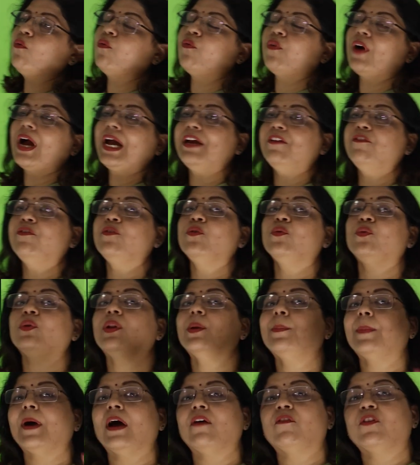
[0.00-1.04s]
5 to the
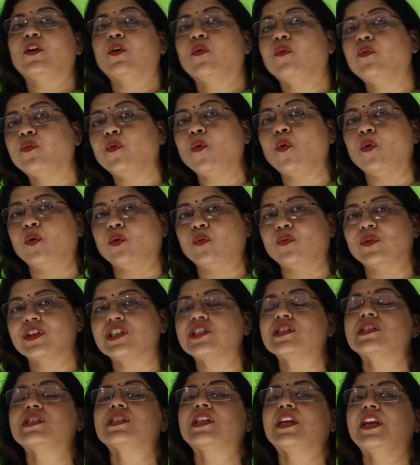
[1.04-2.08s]
power of 4, which
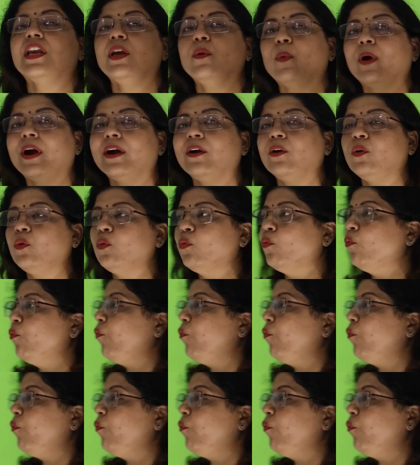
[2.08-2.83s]
is 3, 1, 2,